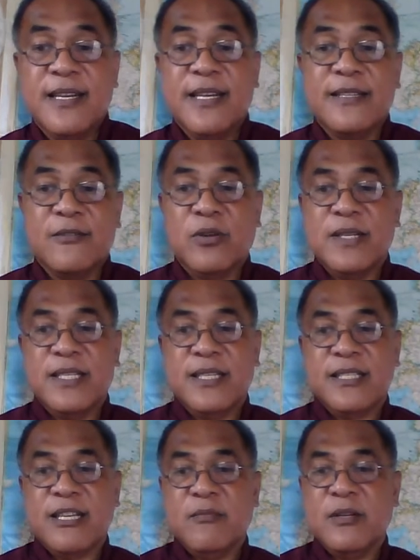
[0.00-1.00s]
The 26
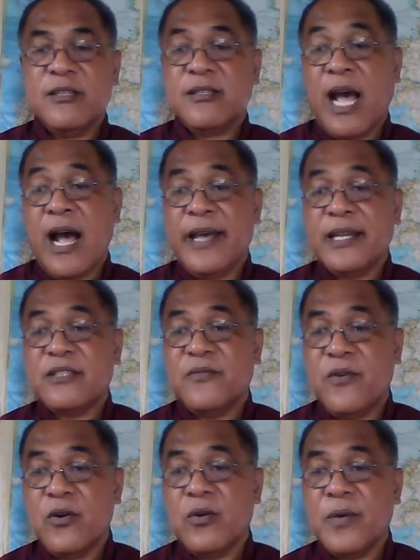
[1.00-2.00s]
semons are as
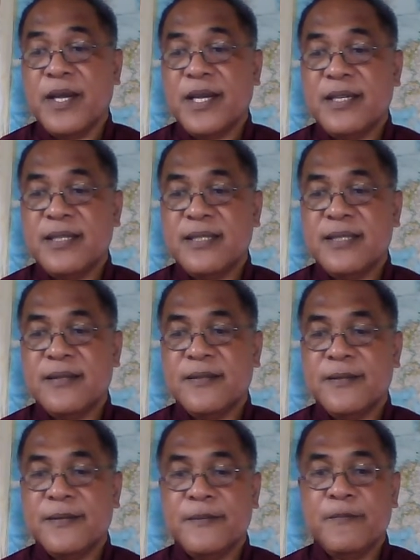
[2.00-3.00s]
follows.
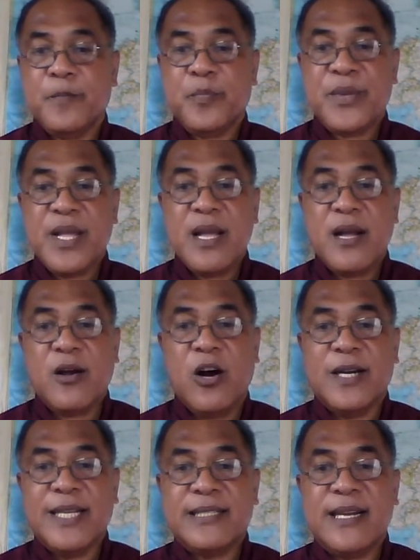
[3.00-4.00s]

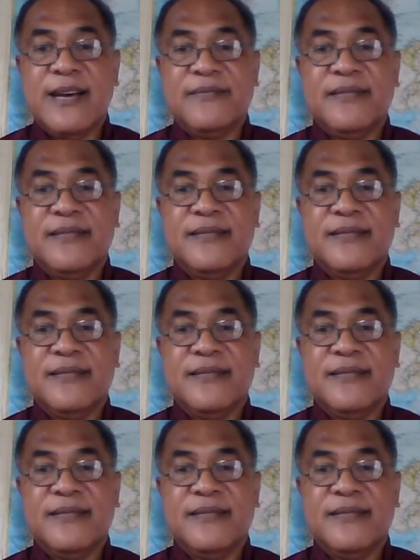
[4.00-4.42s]
God is love.